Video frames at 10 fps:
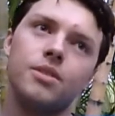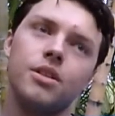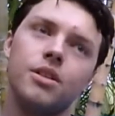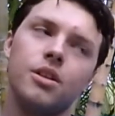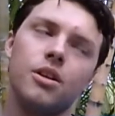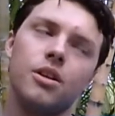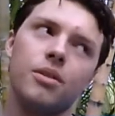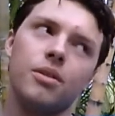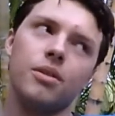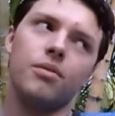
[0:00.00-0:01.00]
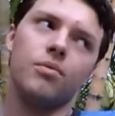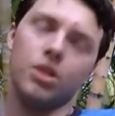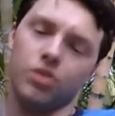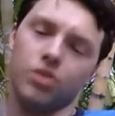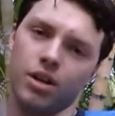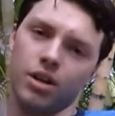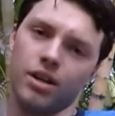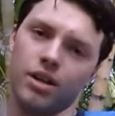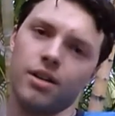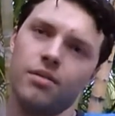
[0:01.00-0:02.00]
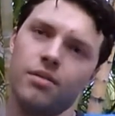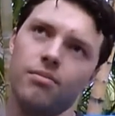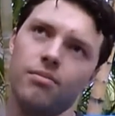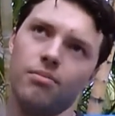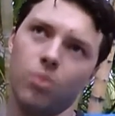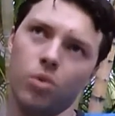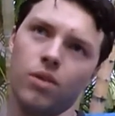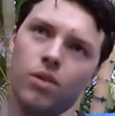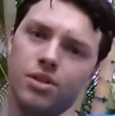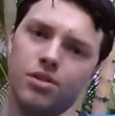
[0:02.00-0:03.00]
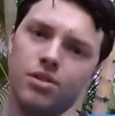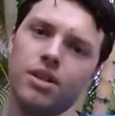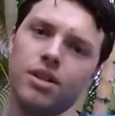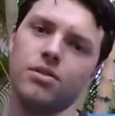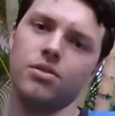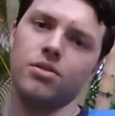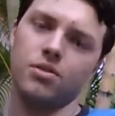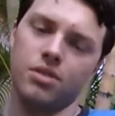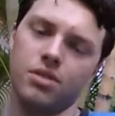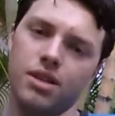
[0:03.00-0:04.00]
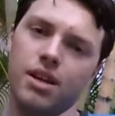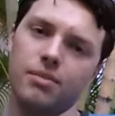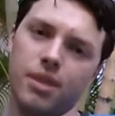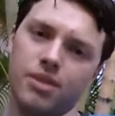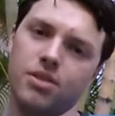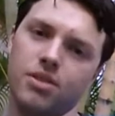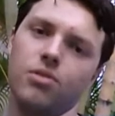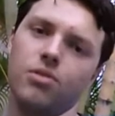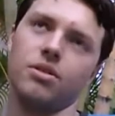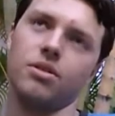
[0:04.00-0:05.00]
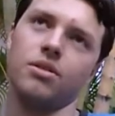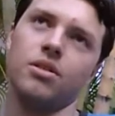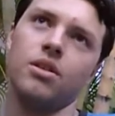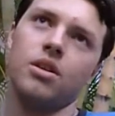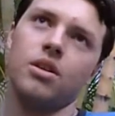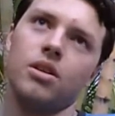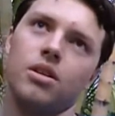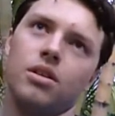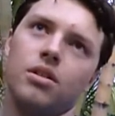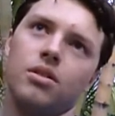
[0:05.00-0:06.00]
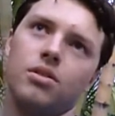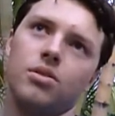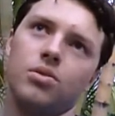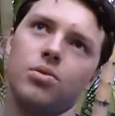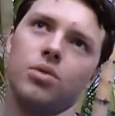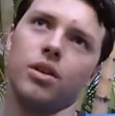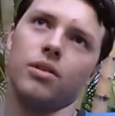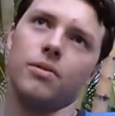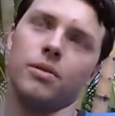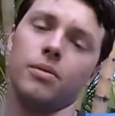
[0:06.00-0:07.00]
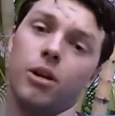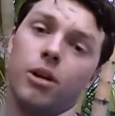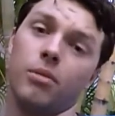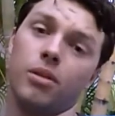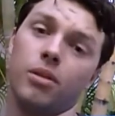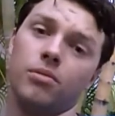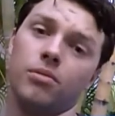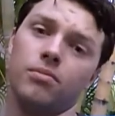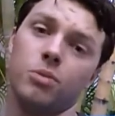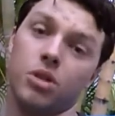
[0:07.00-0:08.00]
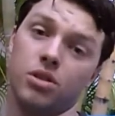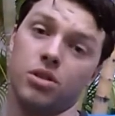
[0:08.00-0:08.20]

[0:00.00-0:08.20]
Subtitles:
They've been really trying to get more volunteers to get into Mexico to do a lot of environmental special